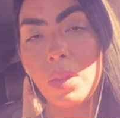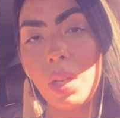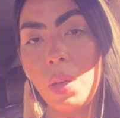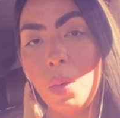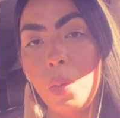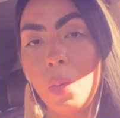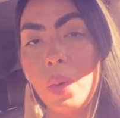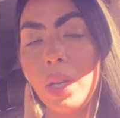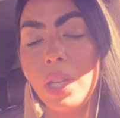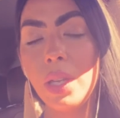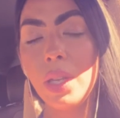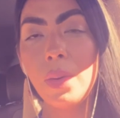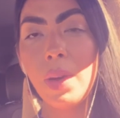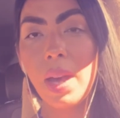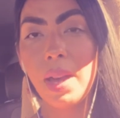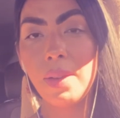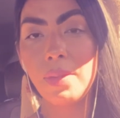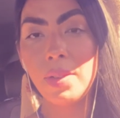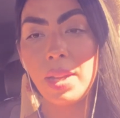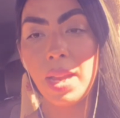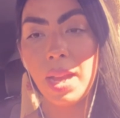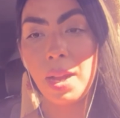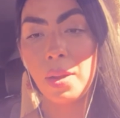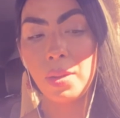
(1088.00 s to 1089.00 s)
What you
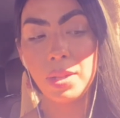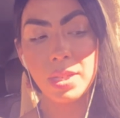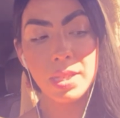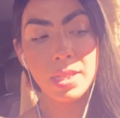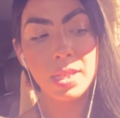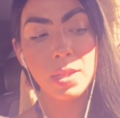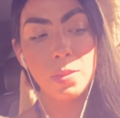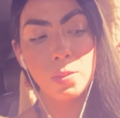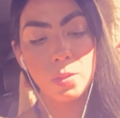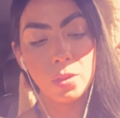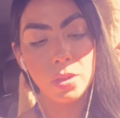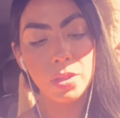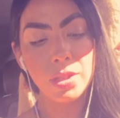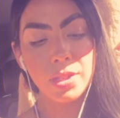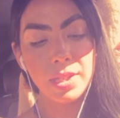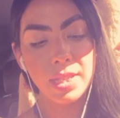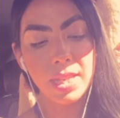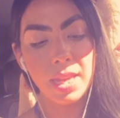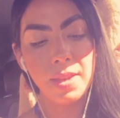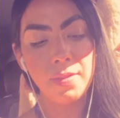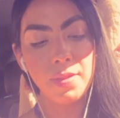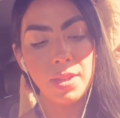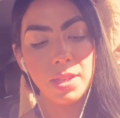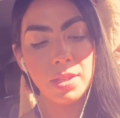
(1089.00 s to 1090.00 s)
have now, is it worth
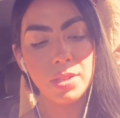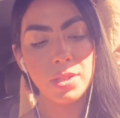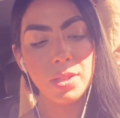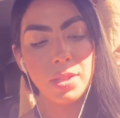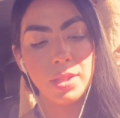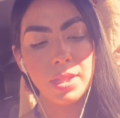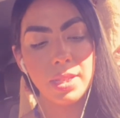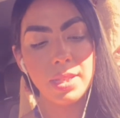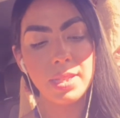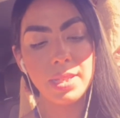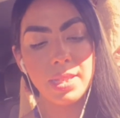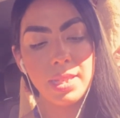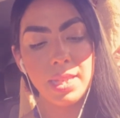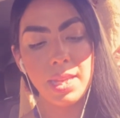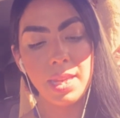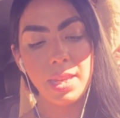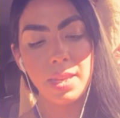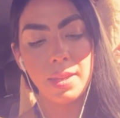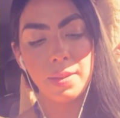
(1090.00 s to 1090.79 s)
saving? So let's see.